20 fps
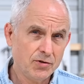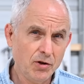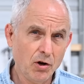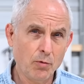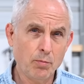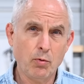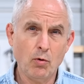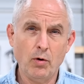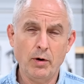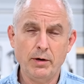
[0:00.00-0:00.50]
no
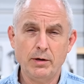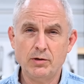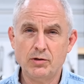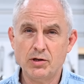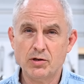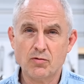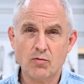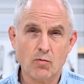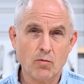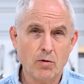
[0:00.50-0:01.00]
point in
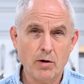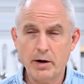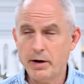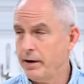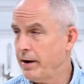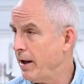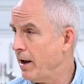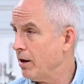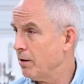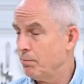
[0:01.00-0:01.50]
just
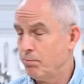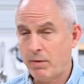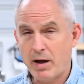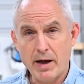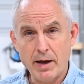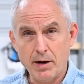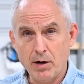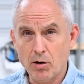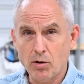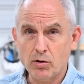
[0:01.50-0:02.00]
running out and
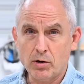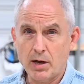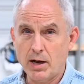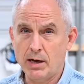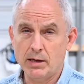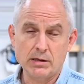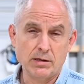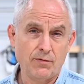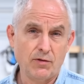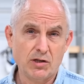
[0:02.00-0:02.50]
buying all
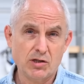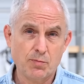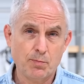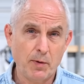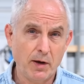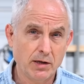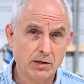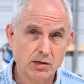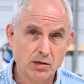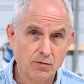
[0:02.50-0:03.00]
kinds of
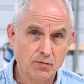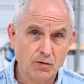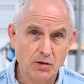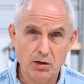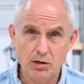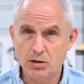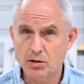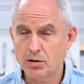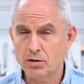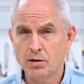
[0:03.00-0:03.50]
expensive
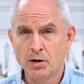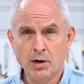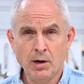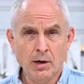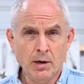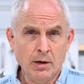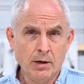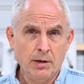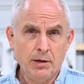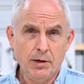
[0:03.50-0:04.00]
gear,
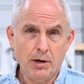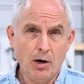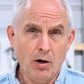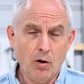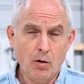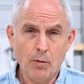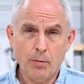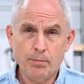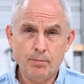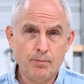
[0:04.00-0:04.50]
you
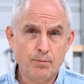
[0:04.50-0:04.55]
know,